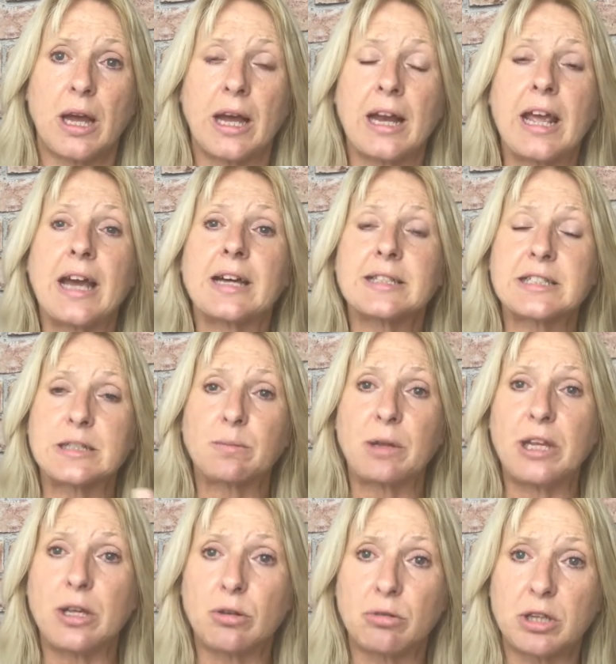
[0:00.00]
and it has to be
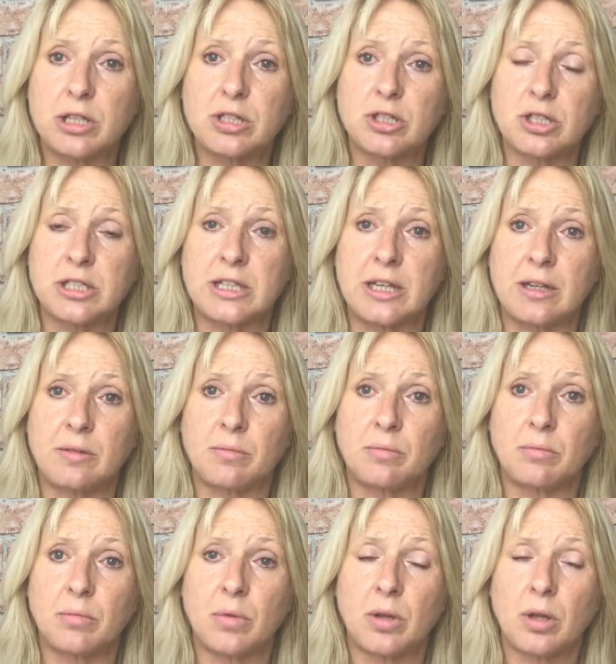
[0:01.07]
you that does it,
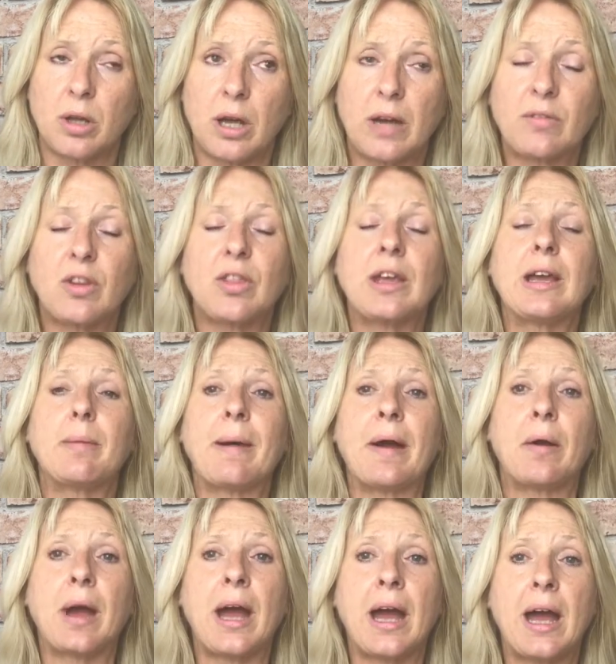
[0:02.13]
have a think
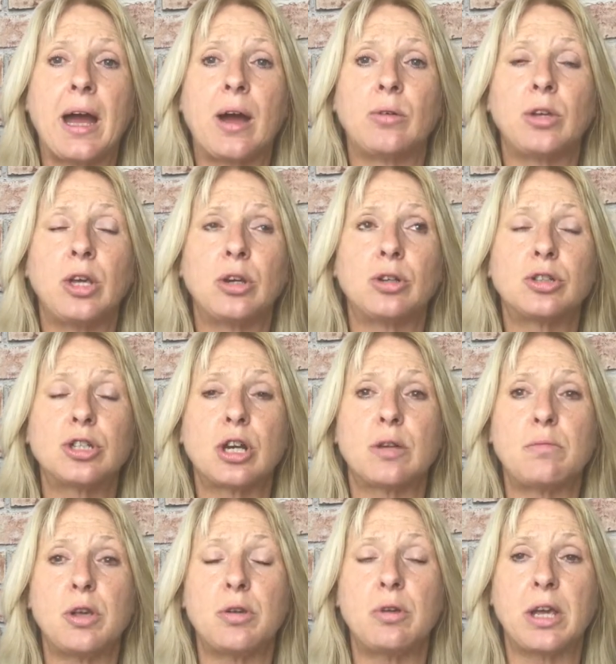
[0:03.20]
about how you could
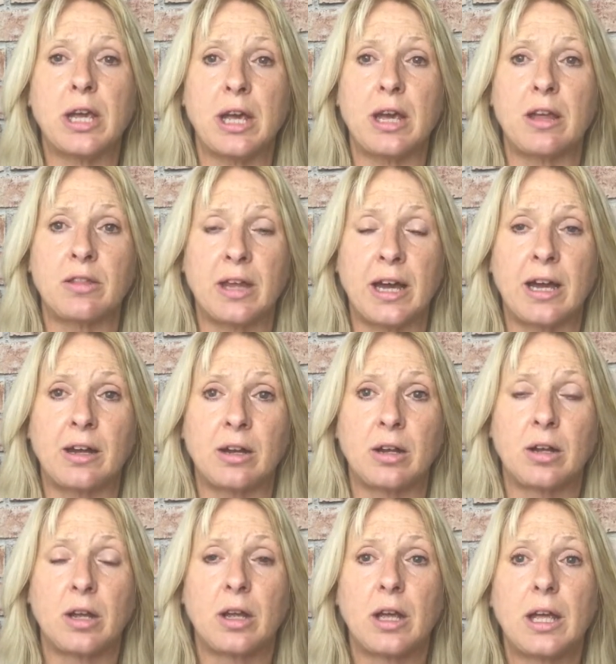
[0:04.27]
communicate that
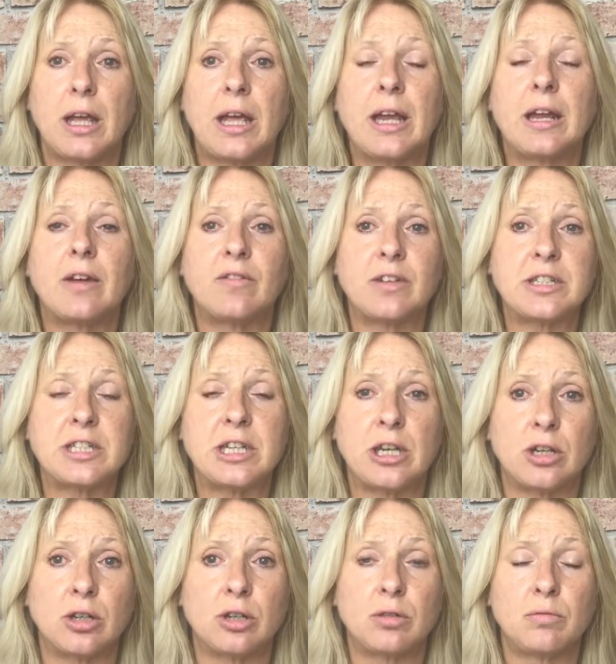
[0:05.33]
in a
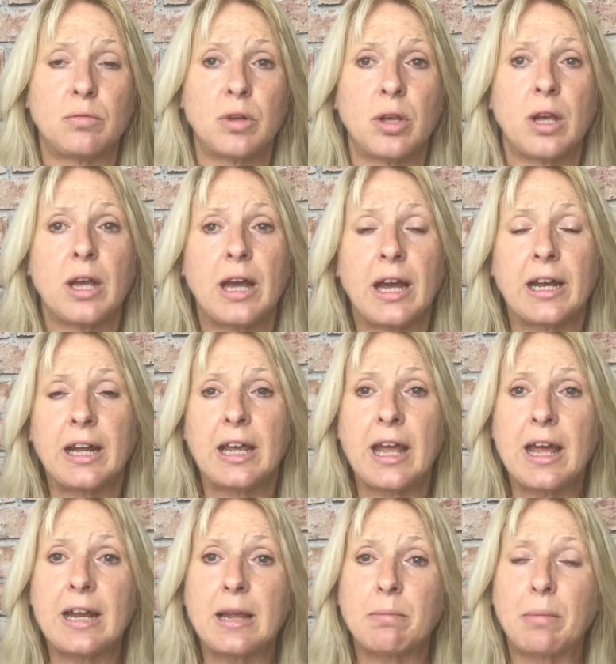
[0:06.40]
video. And
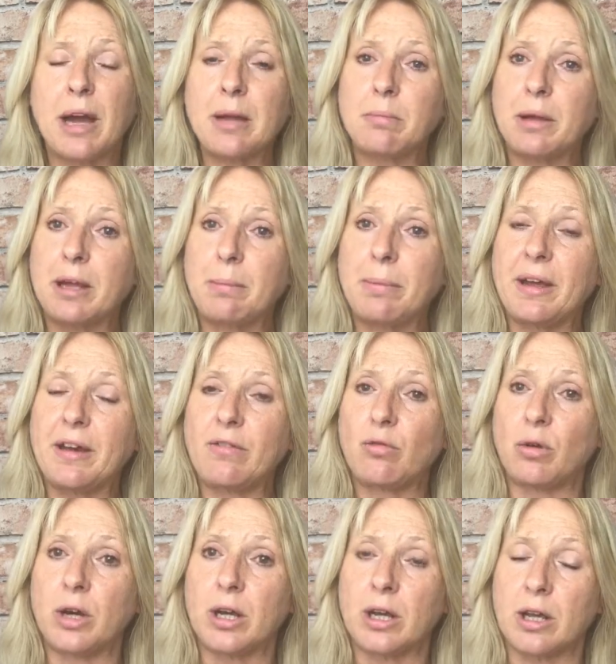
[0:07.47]
again, it might be a bit of
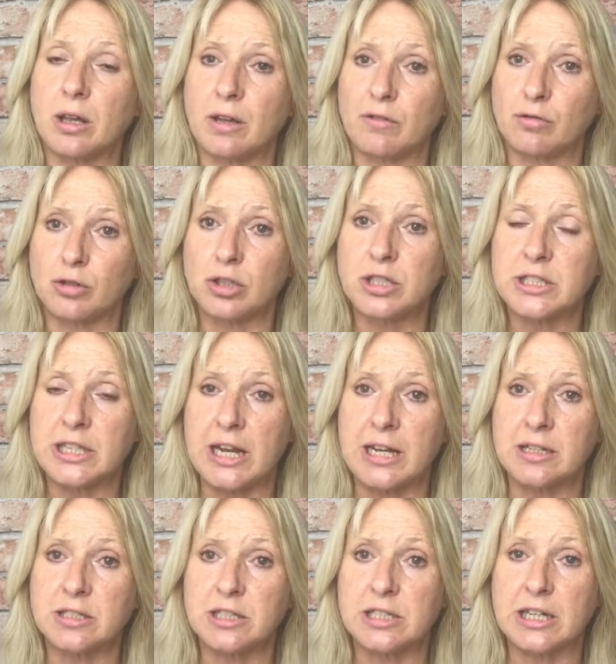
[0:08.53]
work at the front
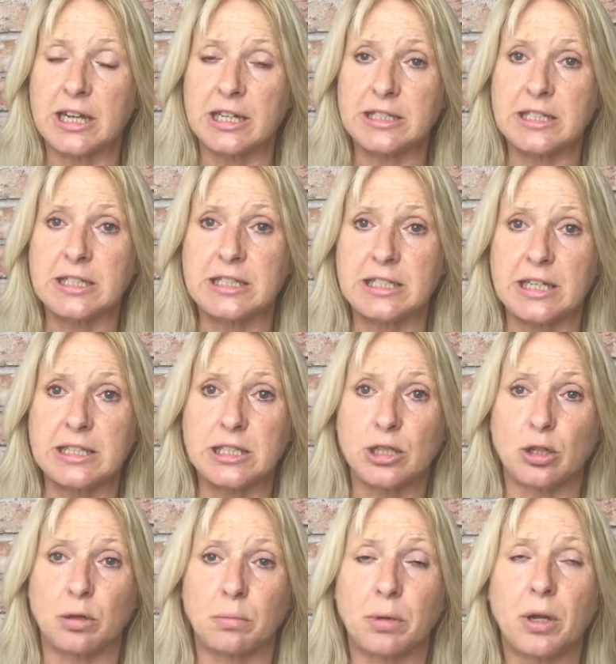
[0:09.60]
end to get it set
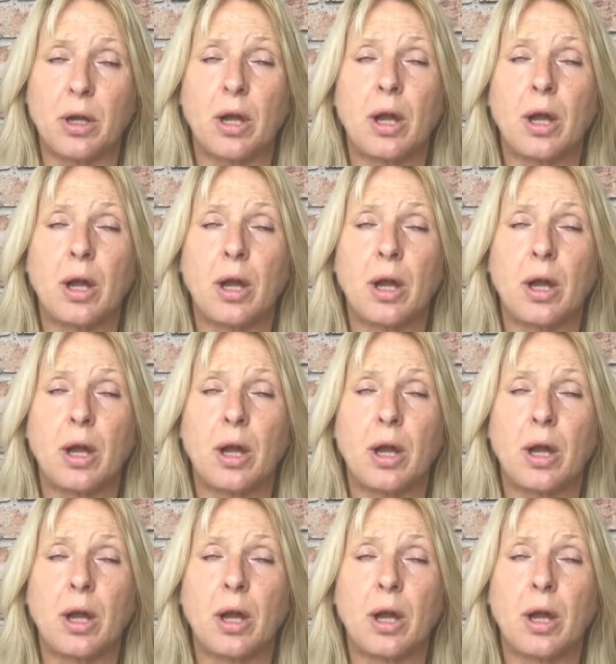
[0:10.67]
up,